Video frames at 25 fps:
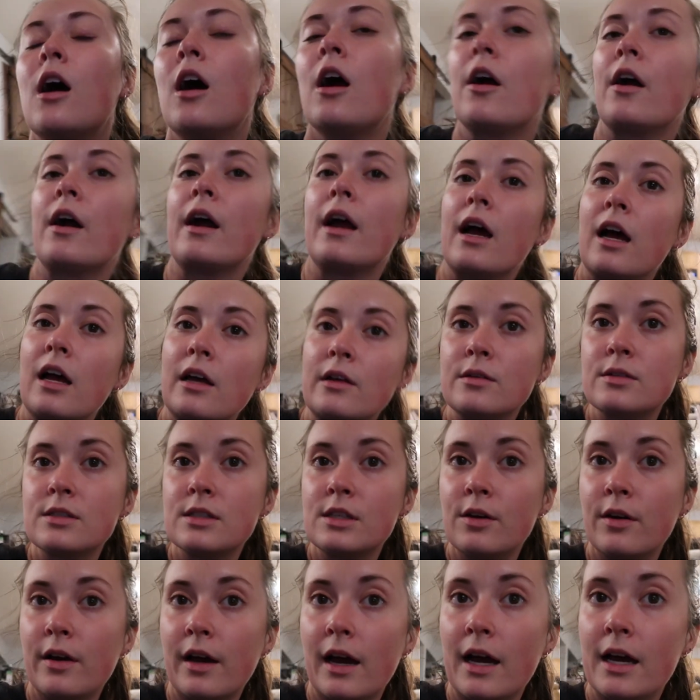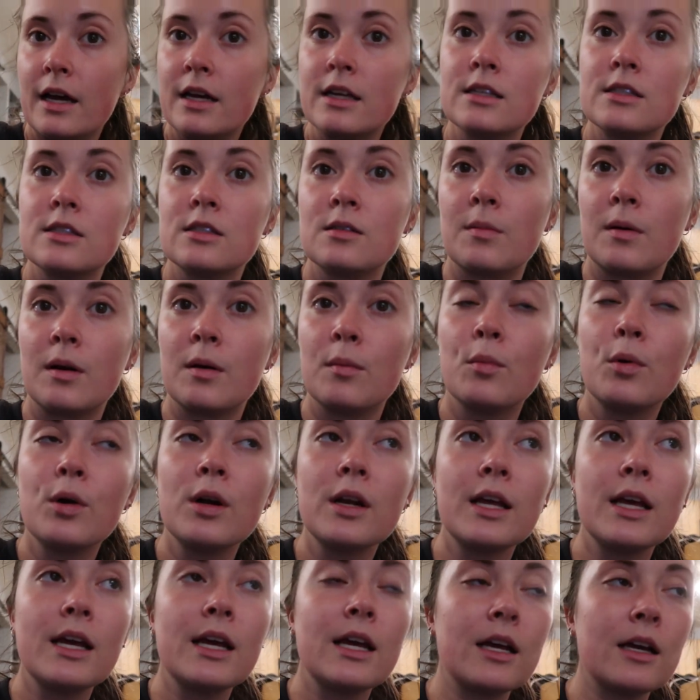All right, I'll see you guys tomorrow
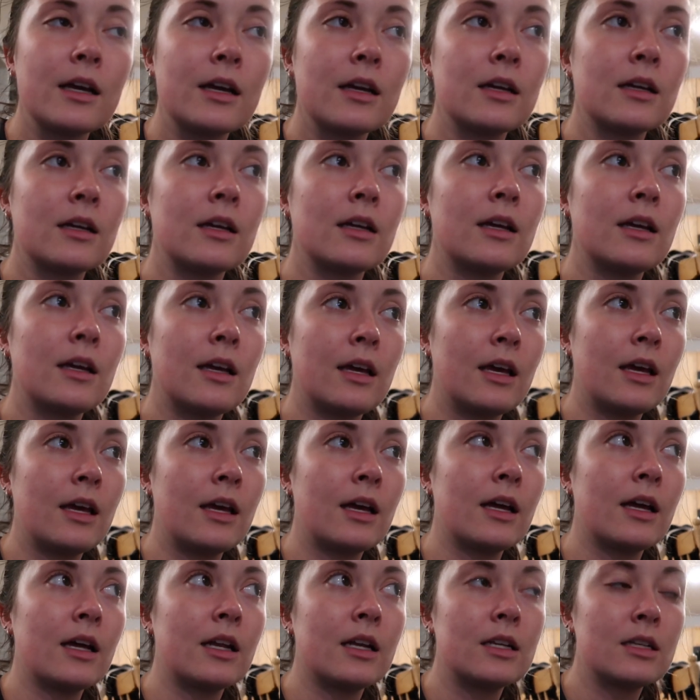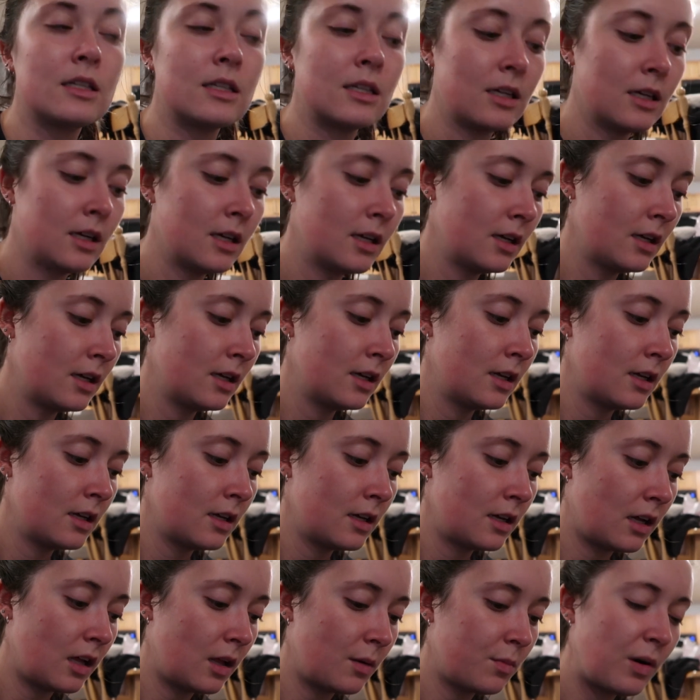morning and
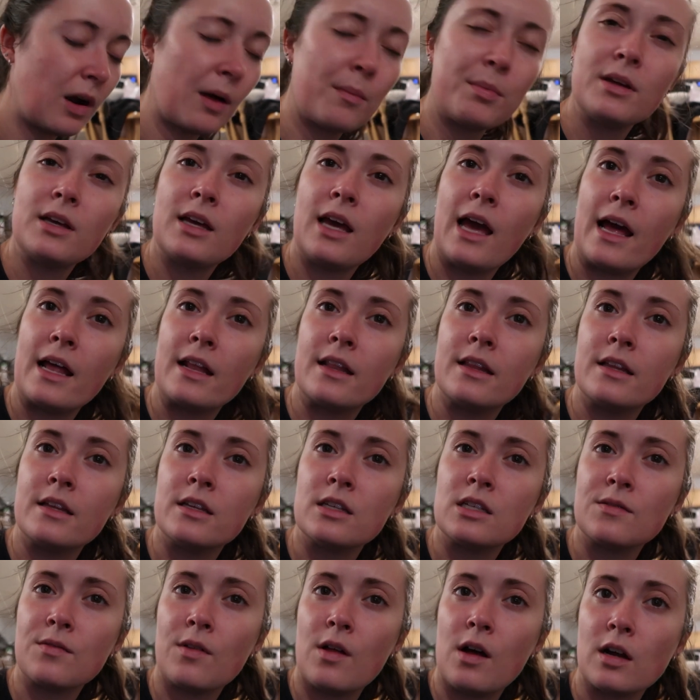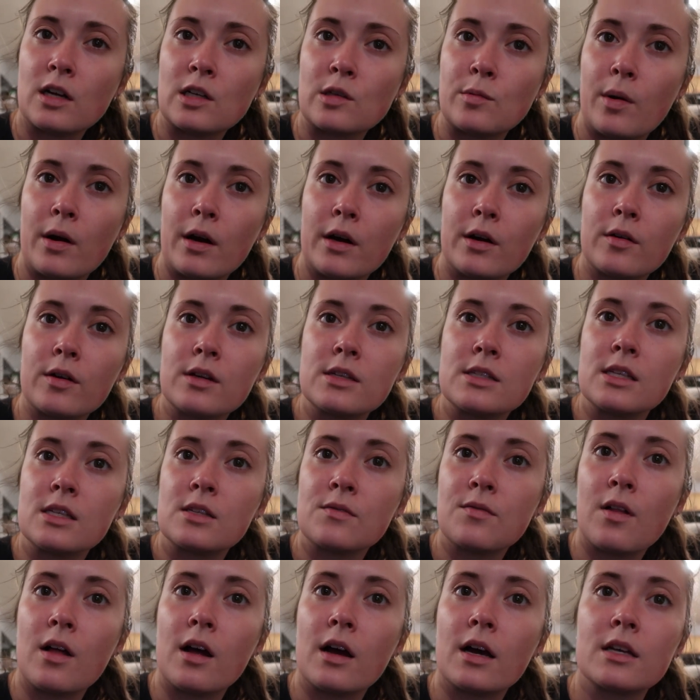I'll probably end this vlog tomorrow because
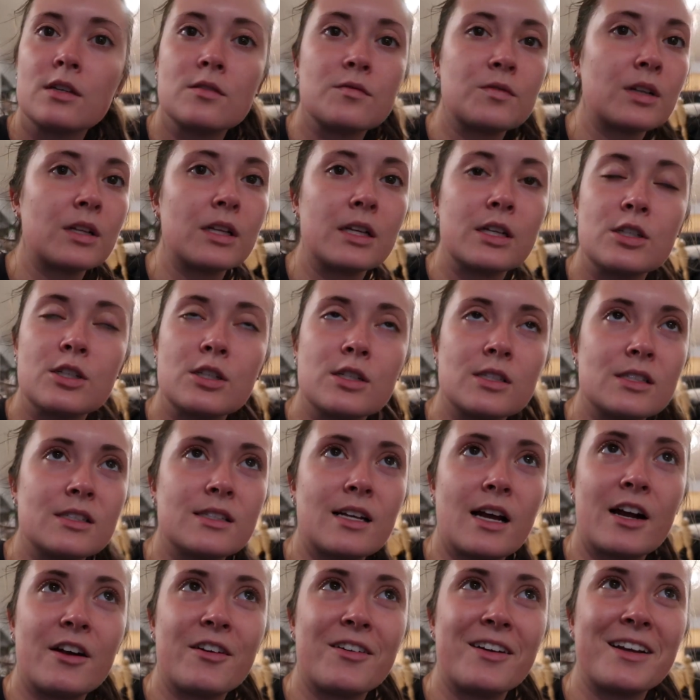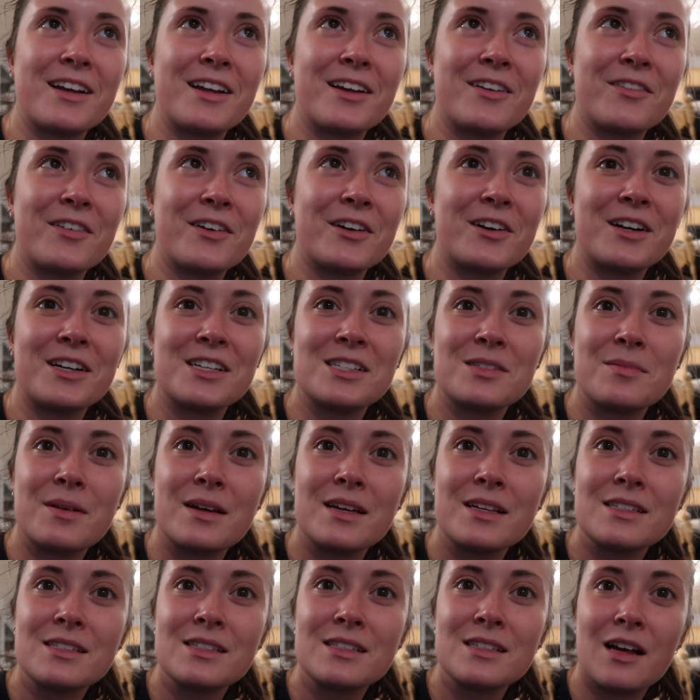this vlog is really just decorating for
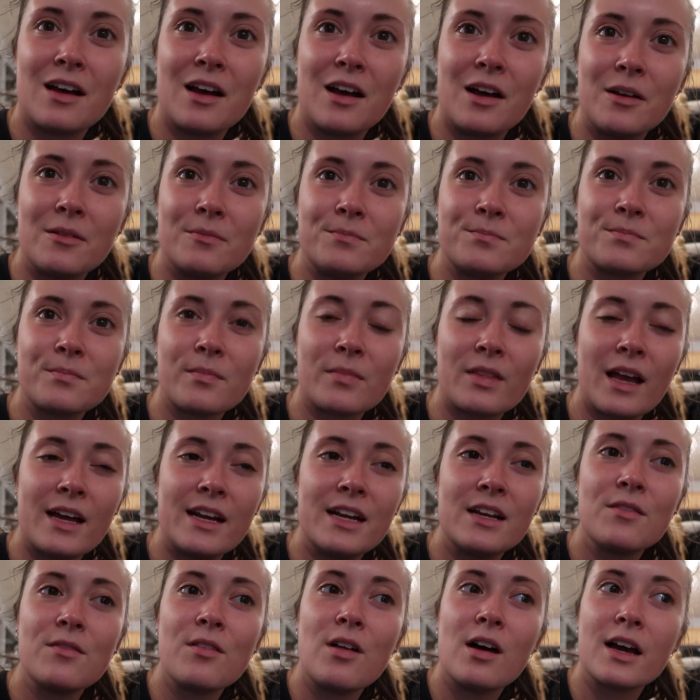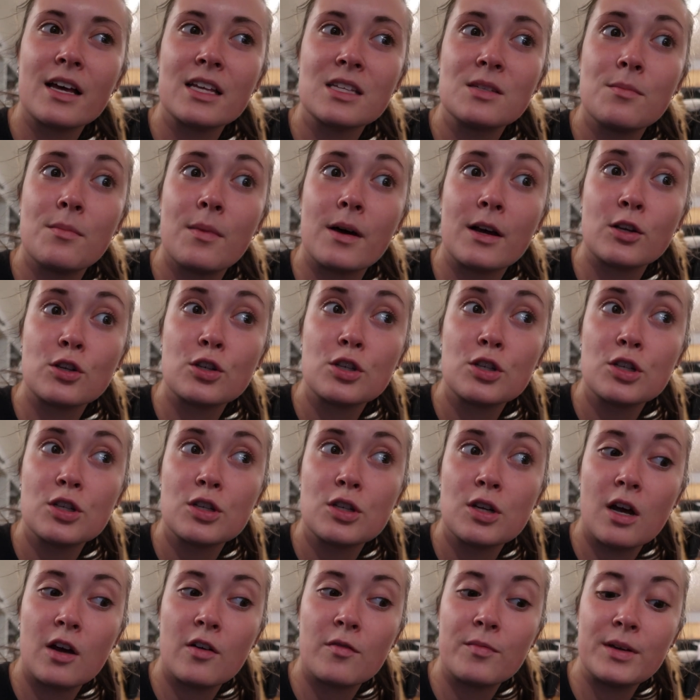Christmas. I didn't vlog as
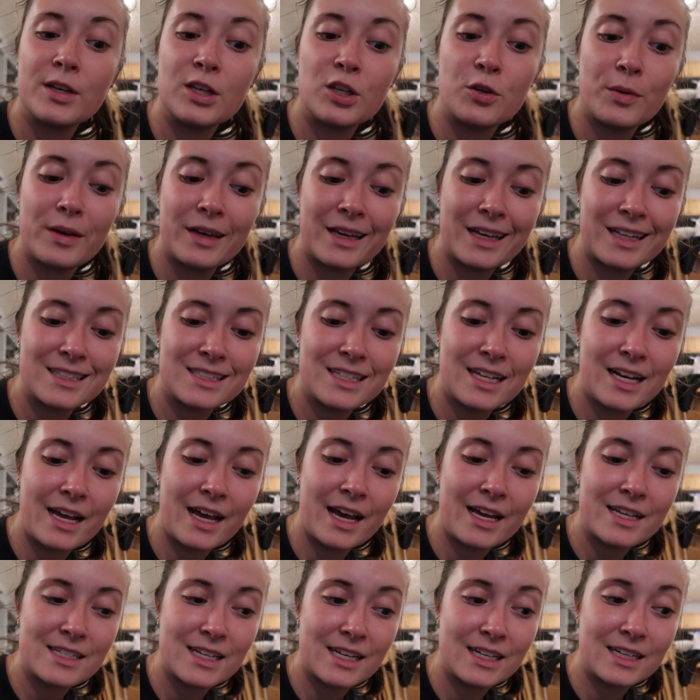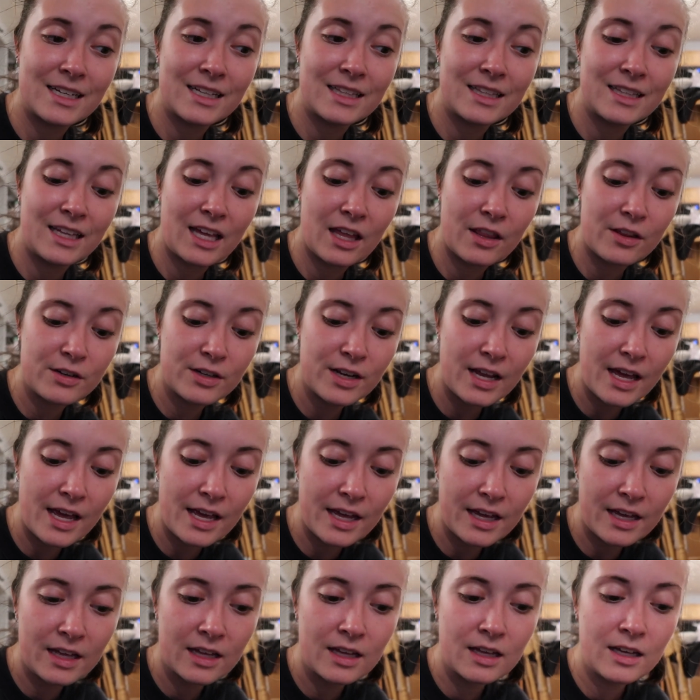much of me doing it today as I did the other
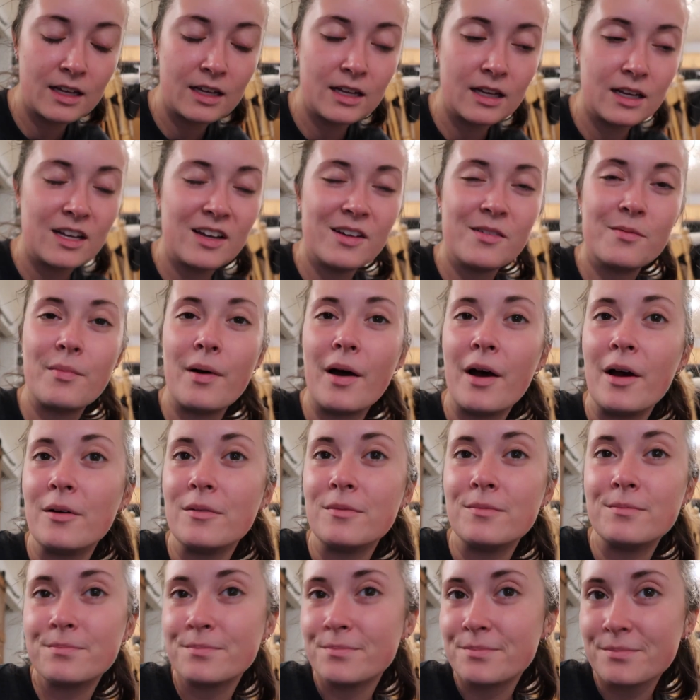day, but